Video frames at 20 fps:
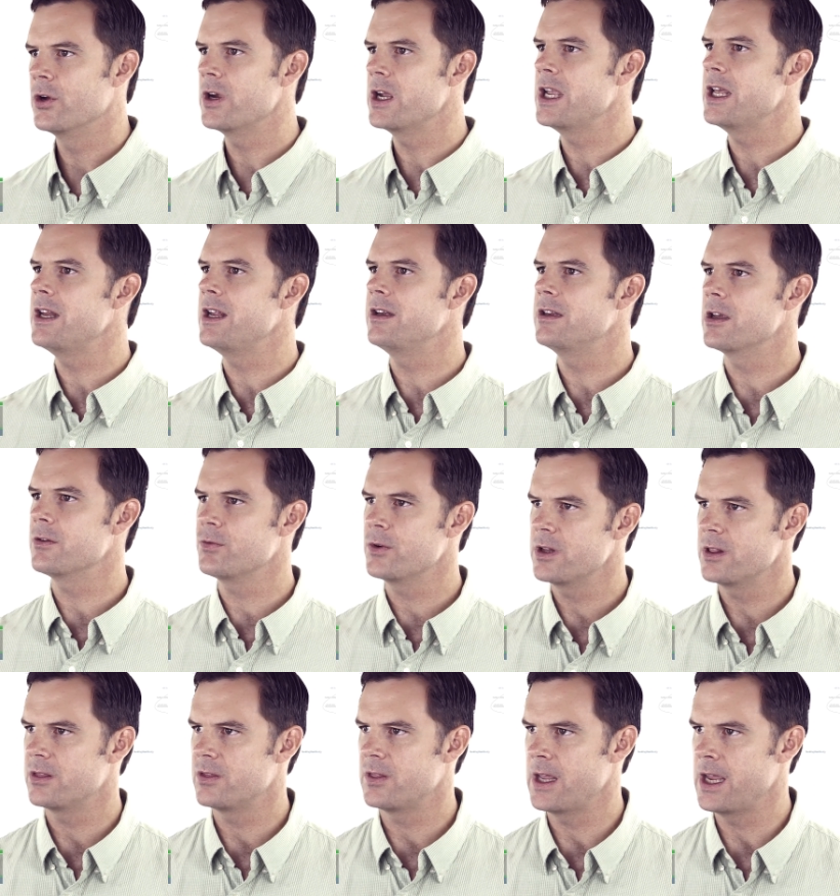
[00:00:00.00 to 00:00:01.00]
They're eating
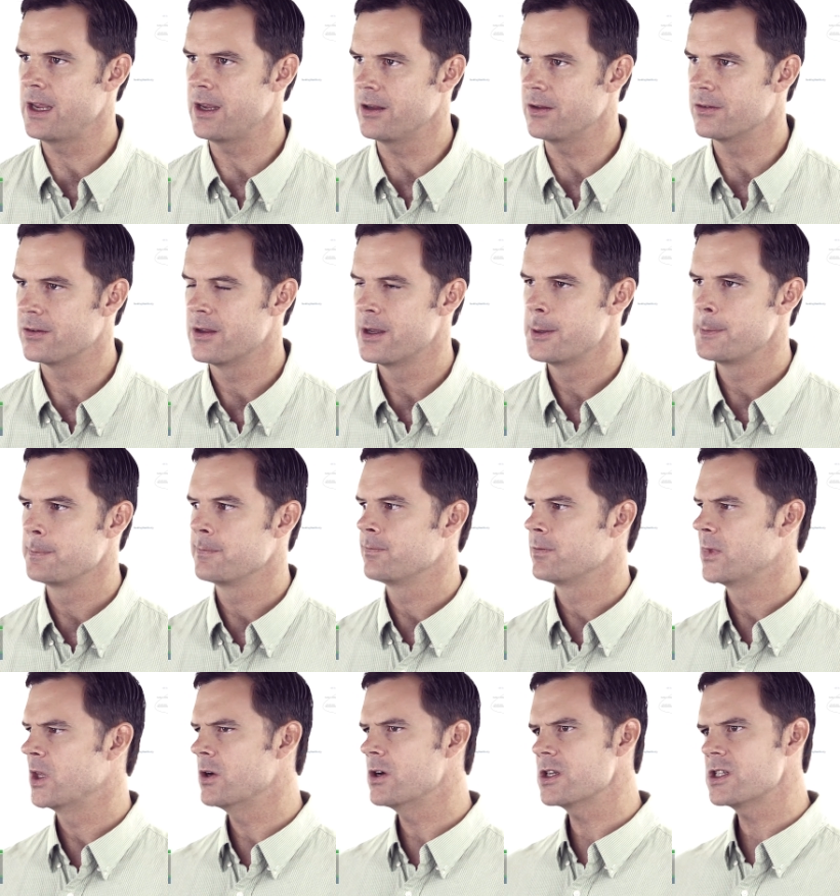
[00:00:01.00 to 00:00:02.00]
different things.
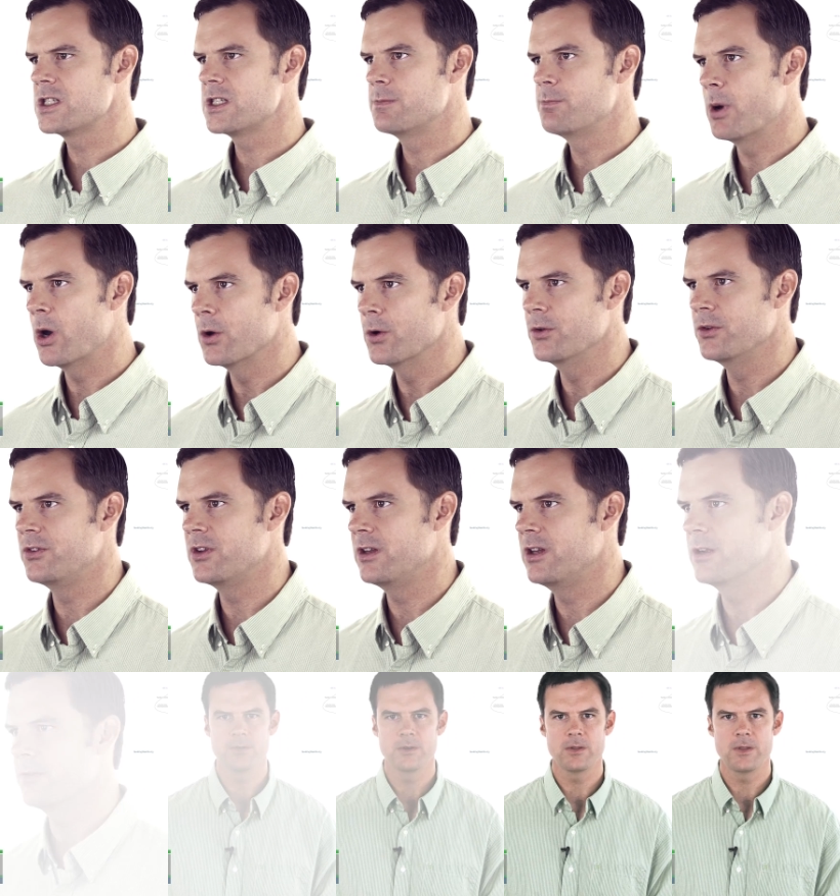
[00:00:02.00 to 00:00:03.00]
They're exposed to
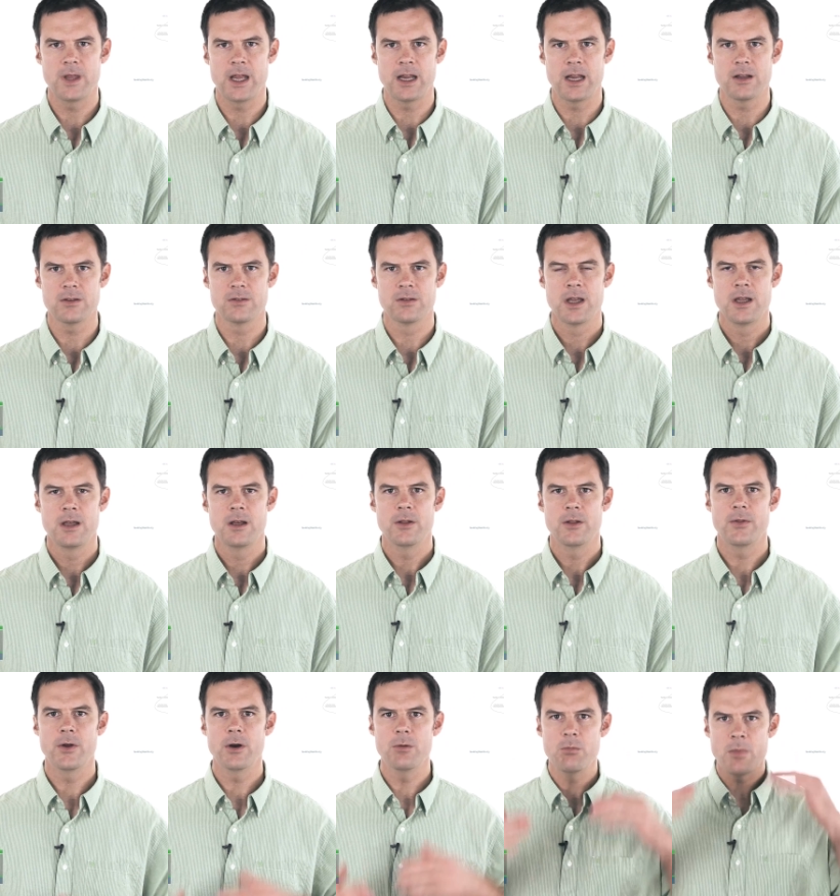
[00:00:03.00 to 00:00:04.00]
different things.
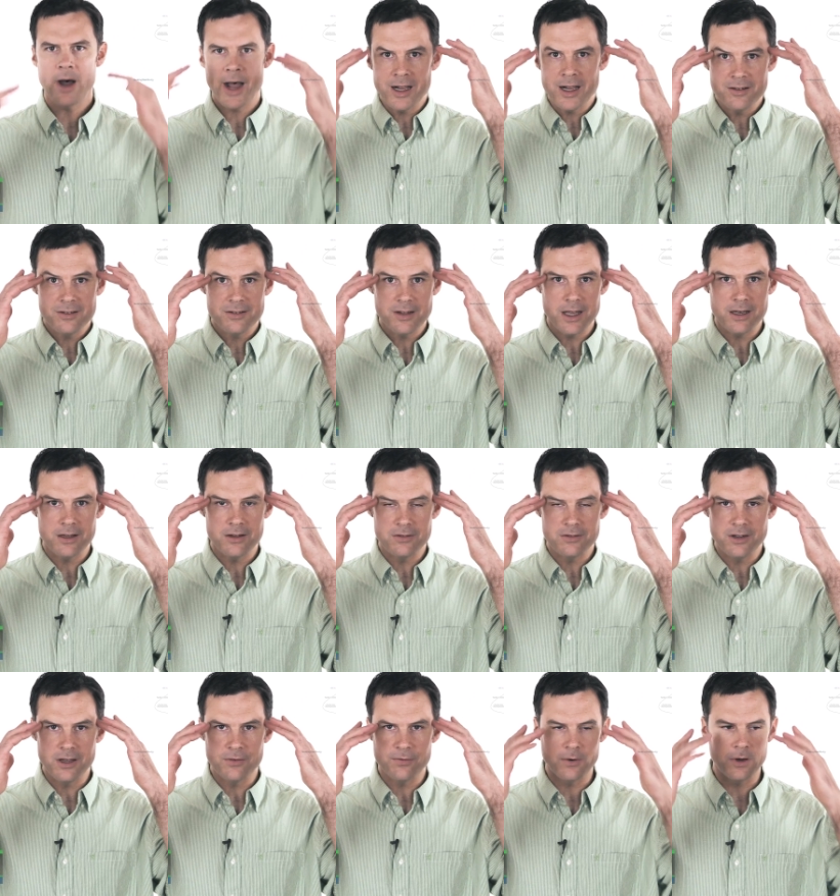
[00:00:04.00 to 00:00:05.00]
Their mindset is
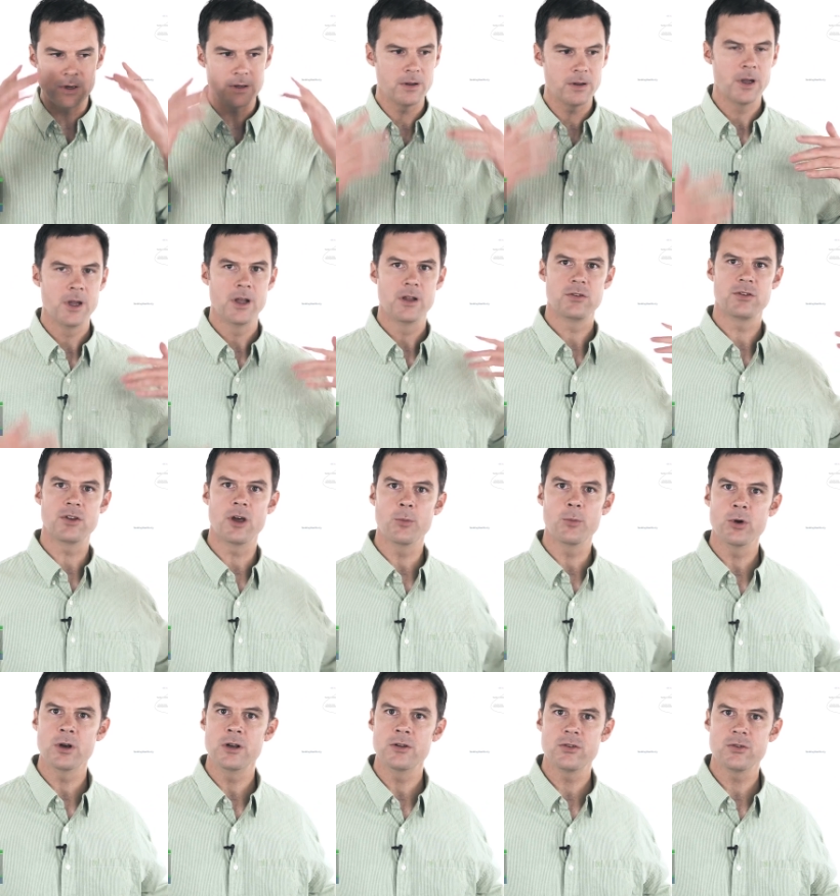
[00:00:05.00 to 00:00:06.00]
different.
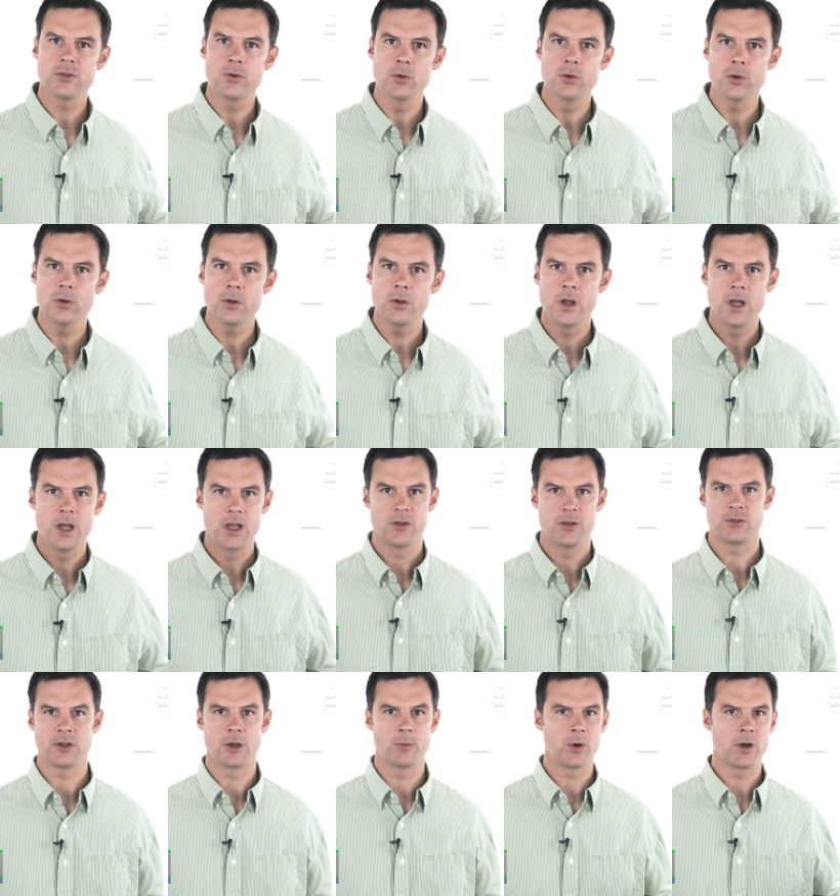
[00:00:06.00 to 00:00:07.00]
Some are in school,
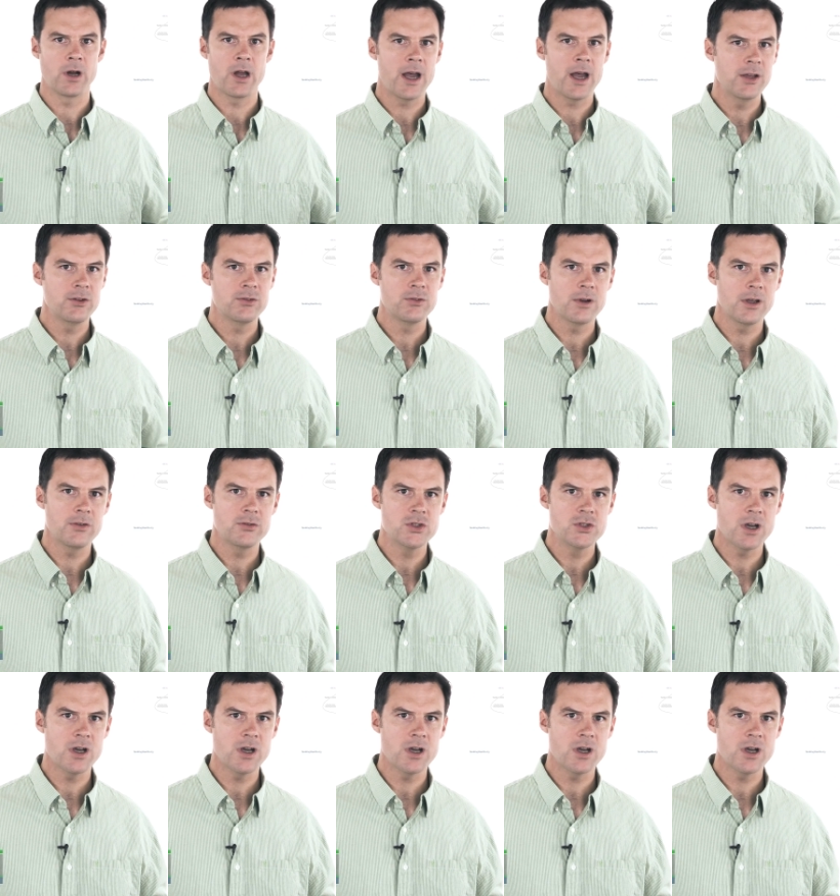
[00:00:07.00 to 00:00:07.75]
some are in a high stress